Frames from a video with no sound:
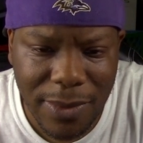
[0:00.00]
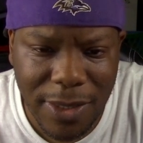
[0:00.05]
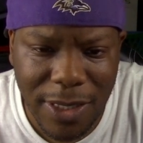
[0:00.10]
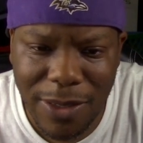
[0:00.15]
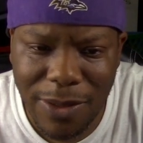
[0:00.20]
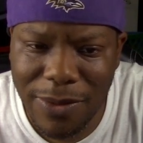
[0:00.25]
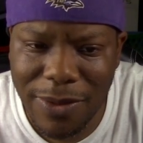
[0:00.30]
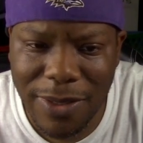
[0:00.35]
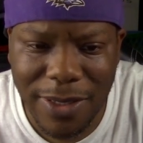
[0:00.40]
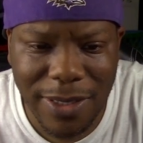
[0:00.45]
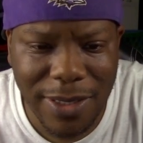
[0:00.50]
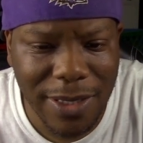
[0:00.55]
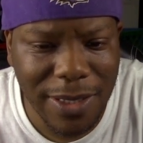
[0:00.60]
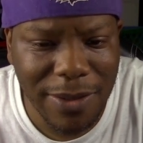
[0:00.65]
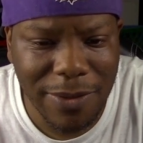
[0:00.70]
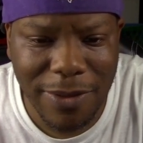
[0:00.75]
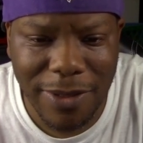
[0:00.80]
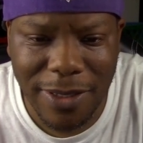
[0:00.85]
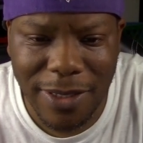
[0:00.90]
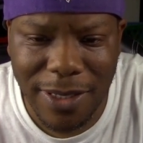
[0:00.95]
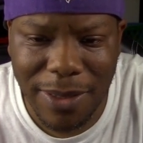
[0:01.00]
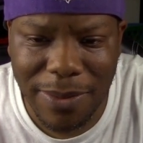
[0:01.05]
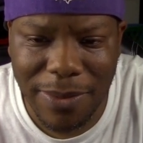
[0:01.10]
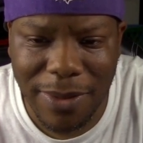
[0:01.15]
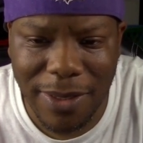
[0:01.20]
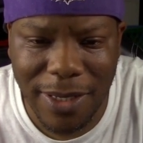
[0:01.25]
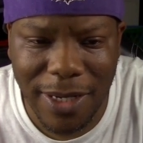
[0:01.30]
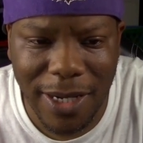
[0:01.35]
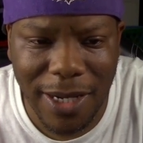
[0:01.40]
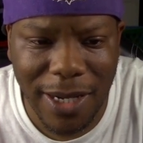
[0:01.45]
It was, it was
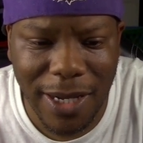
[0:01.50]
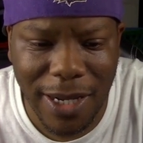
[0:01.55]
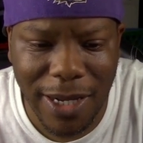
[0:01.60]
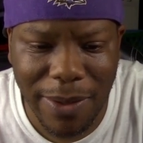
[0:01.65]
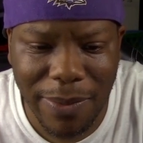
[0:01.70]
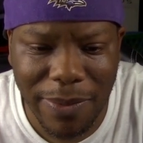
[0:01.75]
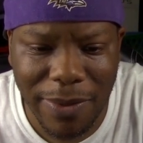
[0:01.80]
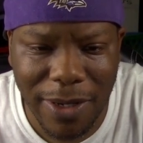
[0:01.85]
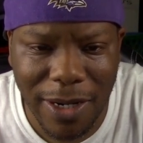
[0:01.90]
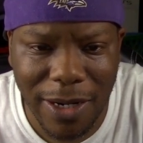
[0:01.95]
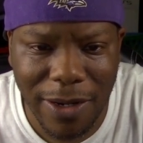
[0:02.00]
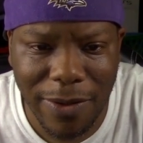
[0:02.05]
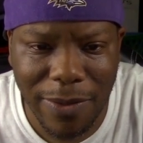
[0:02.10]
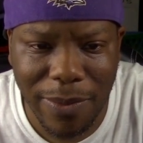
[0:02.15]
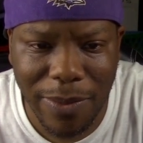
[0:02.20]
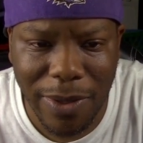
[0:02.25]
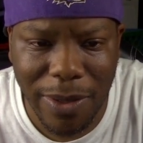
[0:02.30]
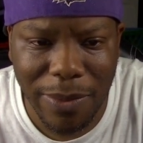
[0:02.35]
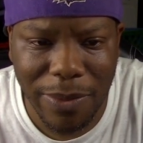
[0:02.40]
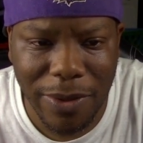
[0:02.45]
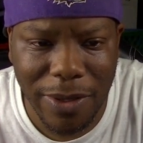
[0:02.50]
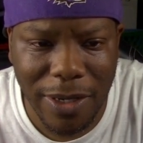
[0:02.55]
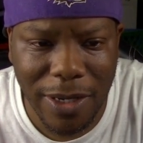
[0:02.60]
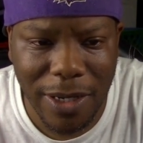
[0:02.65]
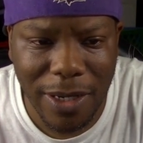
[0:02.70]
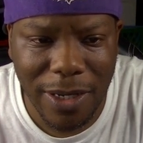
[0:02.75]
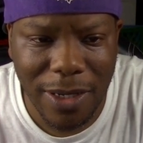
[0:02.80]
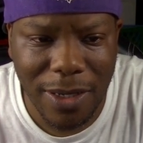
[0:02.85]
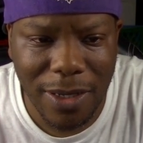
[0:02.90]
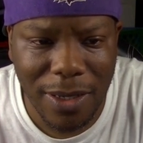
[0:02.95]
something that happened. I remember
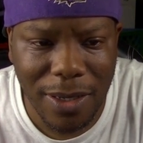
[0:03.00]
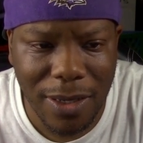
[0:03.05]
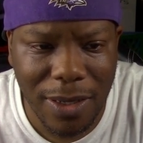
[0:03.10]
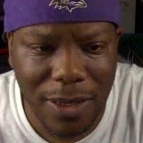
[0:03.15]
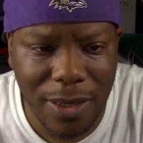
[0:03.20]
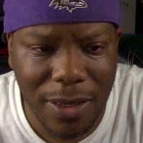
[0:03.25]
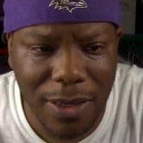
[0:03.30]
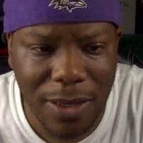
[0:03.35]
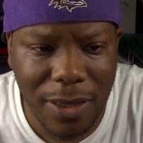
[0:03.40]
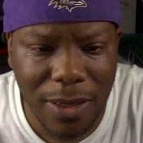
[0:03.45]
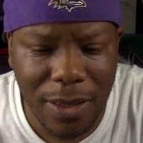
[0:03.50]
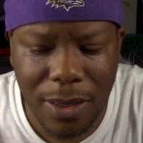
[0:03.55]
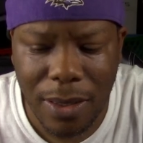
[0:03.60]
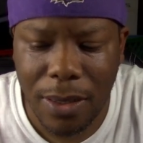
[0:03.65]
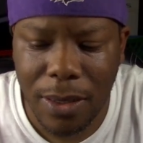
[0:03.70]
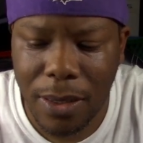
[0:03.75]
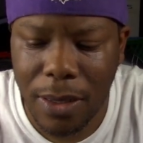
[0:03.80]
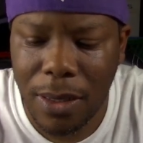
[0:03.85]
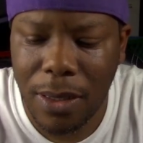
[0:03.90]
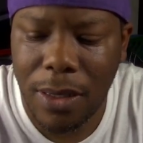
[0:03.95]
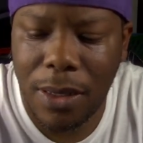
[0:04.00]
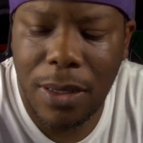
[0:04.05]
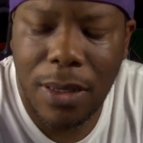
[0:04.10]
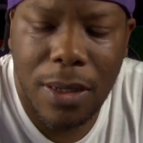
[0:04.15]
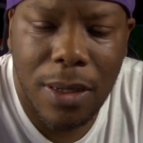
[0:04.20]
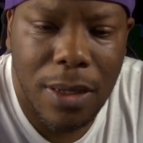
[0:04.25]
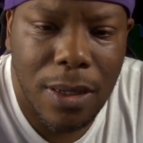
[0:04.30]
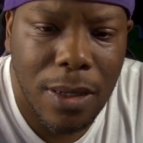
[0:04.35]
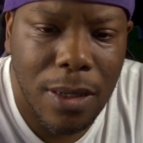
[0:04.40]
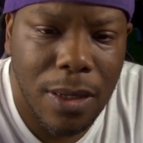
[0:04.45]
that.
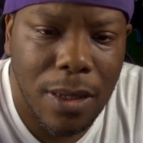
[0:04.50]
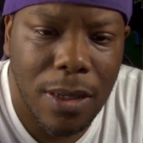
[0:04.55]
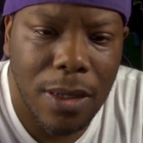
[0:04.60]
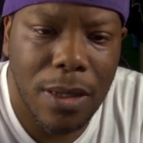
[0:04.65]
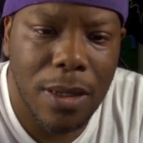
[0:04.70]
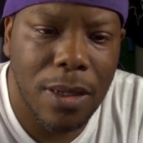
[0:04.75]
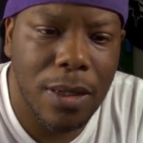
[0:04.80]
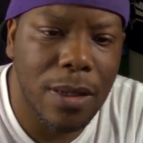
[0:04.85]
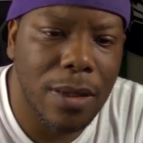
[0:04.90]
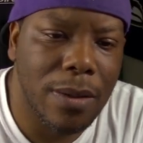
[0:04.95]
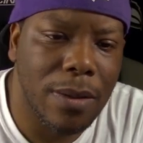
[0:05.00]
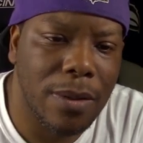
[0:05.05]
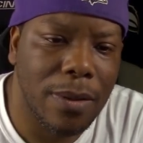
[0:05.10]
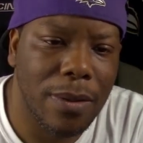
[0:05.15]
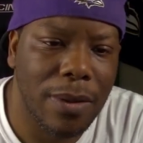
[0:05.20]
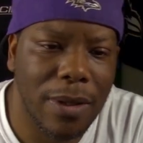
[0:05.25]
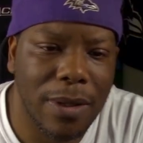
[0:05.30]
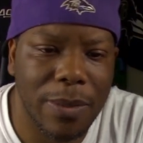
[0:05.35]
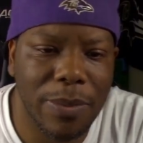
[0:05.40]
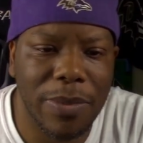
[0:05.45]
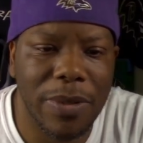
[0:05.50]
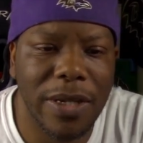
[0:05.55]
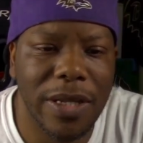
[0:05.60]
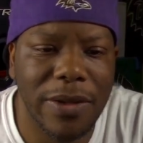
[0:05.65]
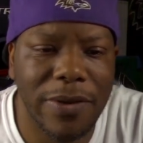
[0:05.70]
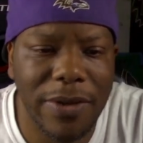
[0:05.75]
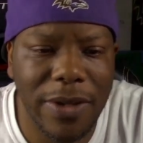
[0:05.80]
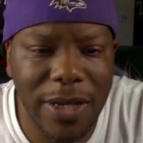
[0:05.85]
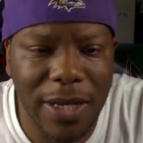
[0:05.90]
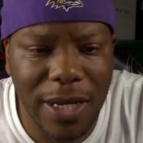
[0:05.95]
I
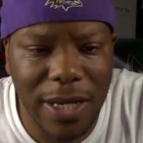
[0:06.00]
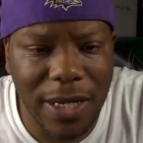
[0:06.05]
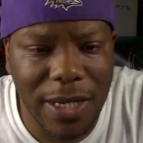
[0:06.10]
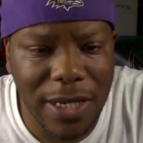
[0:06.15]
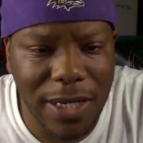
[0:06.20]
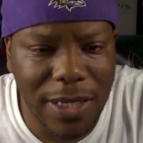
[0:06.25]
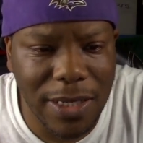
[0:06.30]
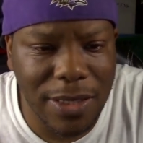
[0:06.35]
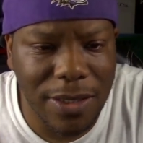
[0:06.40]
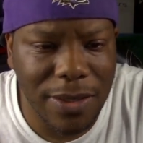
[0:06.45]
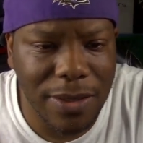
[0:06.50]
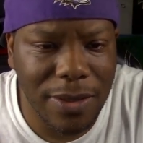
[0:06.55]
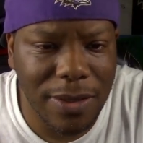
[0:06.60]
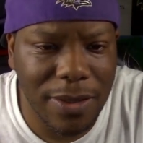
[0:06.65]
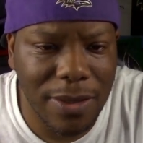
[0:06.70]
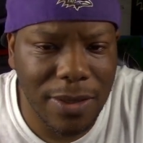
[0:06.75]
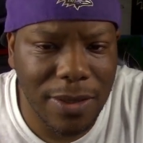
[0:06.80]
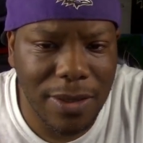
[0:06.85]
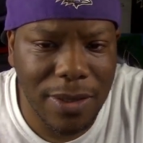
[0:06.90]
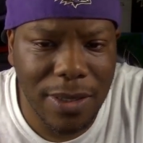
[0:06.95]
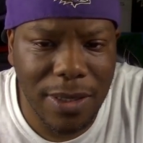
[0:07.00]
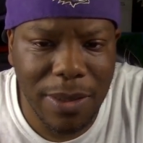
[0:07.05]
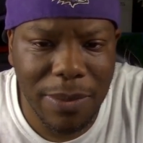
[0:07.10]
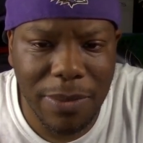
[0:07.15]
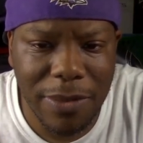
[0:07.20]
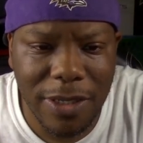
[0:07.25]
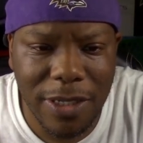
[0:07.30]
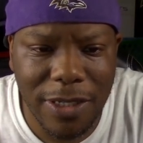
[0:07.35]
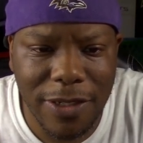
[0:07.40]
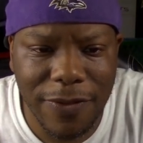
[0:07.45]
believe he got injured. Let
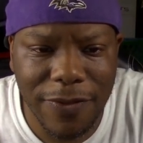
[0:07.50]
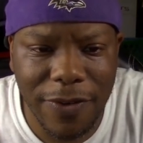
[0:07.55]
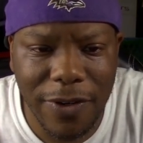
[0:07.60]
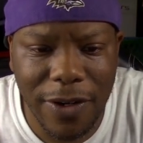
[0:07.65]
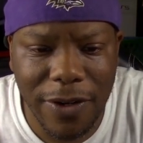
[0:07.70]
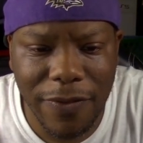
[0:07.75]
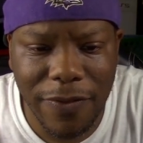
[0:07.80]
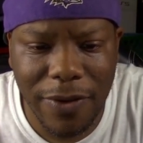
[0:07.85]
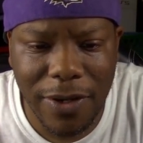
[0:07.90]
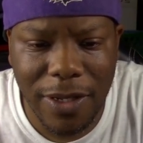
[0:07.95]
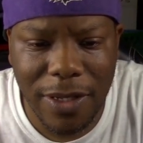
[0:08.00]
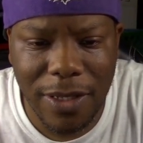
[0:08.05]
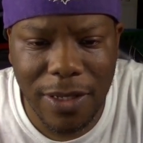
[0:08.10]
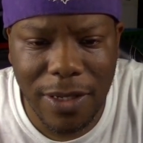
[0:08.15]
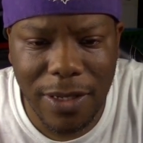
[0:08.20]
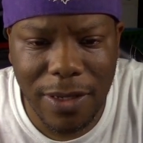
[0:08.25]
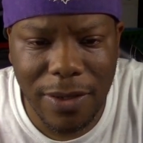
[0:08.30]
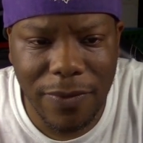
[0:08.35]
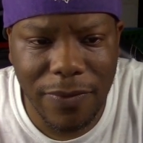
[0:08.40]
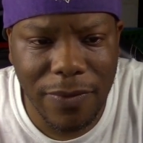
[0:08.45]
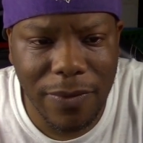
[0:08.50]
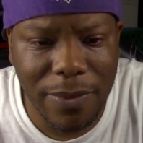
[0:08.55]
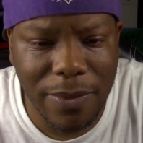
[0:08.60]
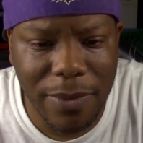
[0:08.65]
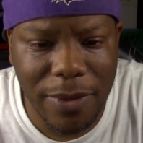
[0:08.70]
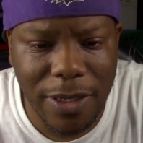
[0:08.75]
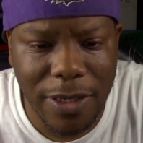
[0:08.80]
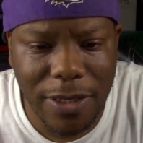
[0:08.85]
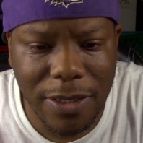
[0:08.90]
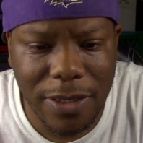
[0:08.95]
me just verify that
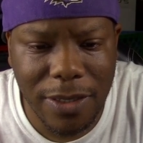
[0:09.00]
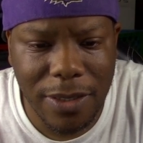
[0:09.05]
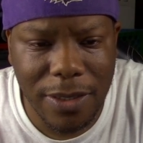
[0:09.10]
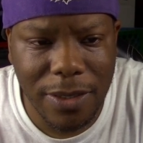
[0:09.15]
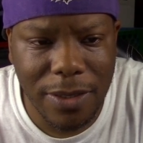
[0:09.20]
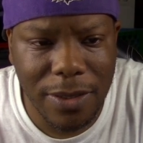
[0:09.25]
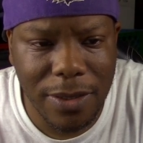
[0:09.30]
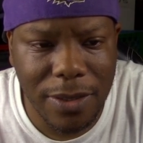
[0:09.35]
information.